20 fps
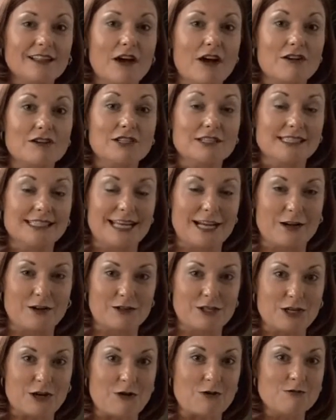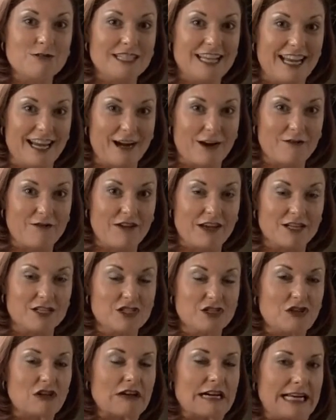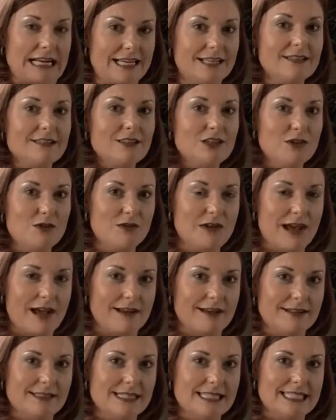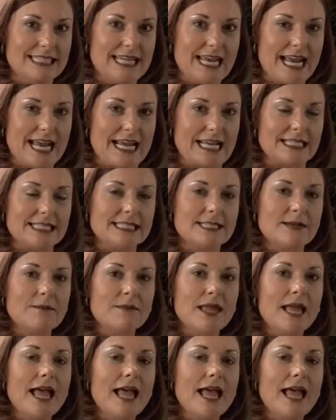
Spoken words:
largest air show to air venture in the United States.